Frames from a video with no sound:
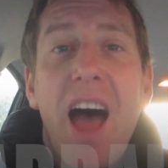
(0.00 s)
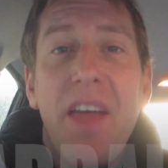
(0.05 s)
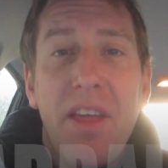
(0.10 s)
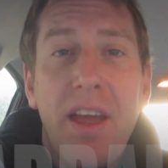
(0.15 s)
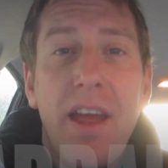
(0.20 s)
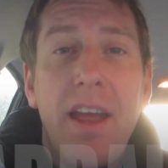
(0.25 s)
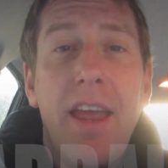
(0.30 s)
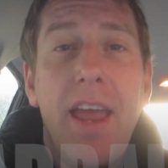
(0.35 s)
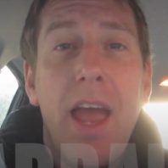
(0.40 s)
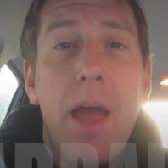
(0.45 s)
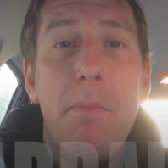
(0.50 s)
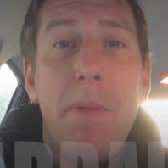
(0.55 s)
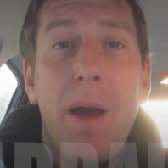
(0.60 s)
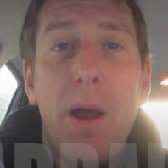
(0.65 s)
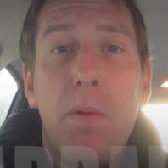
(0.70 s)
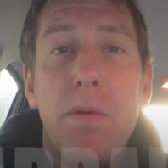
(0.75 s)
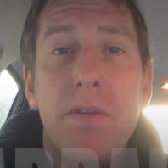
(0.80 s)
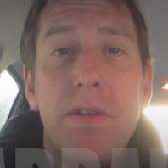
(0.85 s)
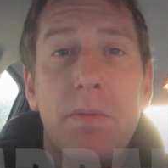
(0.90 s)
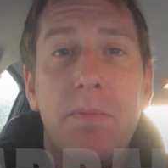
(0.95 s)
I think I came
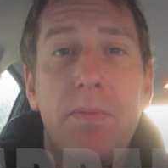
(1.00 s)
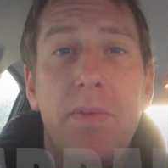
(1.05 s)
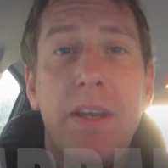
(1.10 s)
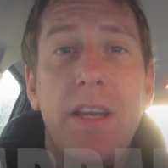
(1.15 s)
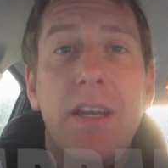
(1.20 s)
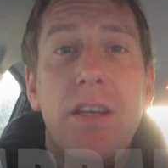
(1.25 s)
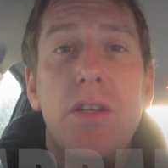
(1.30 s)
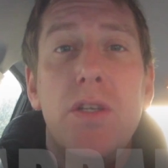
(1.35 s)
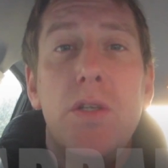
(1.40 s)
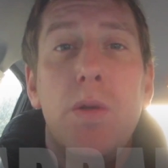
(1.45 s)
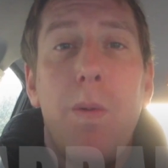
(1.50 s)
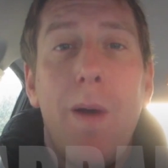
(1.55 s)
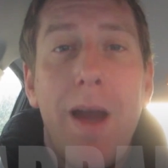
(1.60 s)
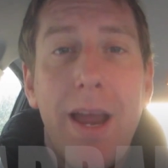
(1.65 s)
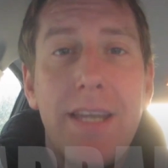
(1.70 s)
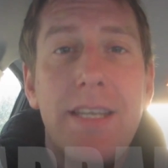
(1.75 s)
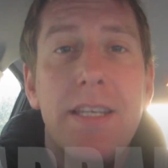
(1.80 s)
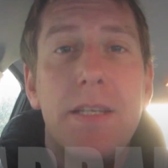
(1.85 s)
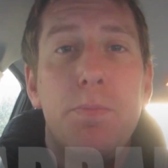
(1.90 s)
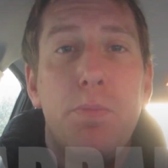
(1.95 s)
back with something
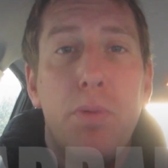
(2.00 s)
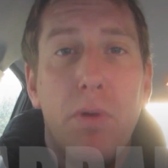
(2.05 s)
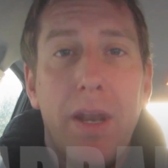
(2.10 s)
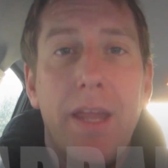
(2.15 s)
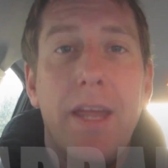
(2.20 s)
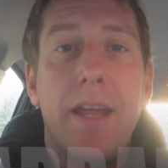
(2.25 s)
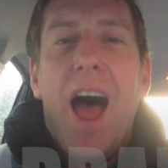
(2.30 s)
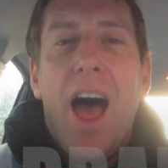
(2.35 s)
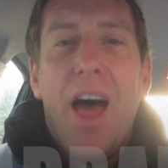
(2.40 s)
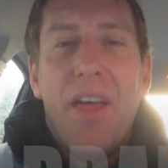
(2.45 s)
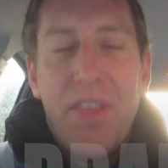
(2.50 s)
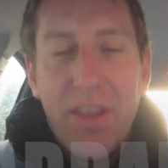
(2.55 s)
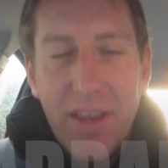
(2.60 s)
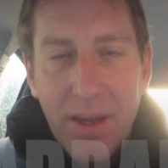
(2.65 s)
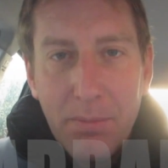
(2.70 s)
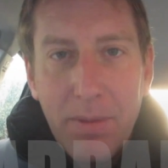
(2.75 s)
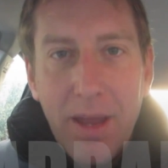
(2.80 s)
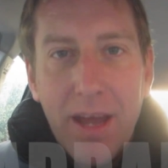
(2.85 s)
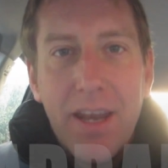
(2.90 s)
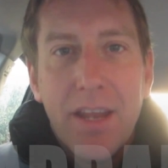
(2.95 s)
twice as brilliant. I think
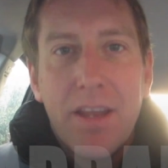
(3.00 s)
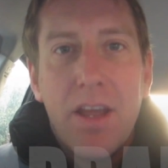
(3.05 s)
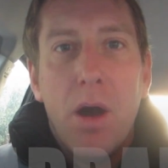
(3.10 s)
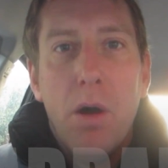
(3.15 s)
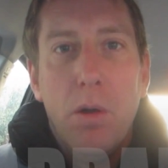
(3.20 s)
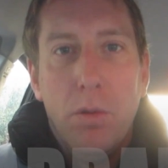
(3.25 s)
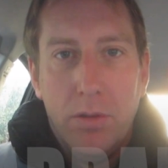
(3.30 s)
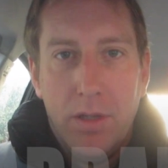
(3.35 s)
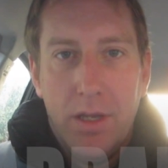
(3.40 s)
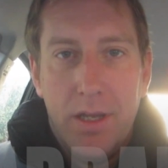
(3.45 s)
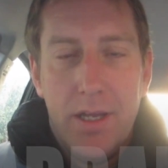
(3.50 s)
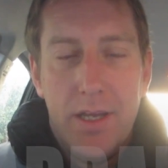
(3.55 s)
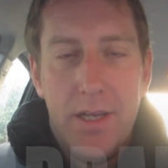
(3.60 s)
I'm getting a cold.